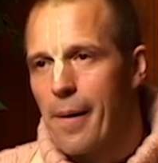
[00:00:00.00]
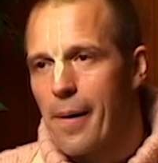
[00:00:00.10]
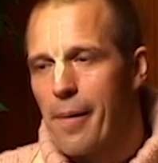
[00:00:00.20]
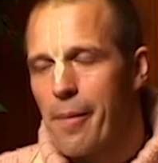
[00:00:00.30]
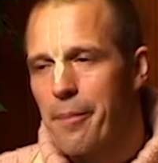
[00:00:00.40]

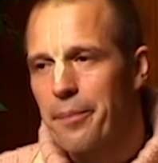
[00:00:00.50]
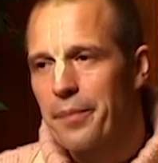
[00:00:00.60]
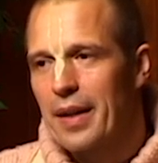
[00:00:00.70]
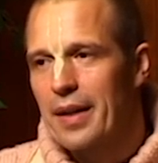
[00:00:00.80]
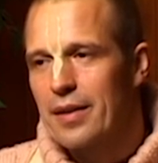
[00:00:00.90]

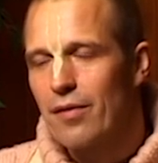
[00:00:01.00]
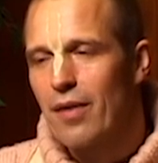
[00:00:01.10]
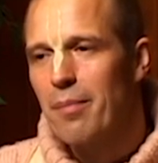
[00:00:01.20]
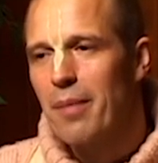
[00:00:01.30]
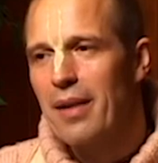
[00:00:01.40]
So
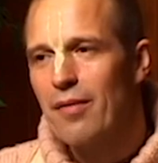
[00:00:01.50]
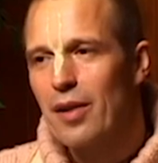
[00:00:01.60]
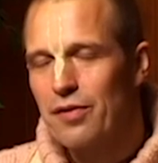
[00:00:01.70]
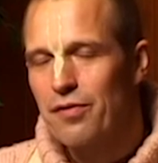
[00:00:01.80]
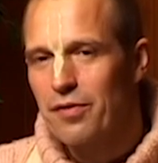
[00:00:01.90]
one man
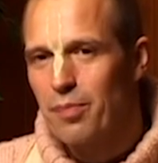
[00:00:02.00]
was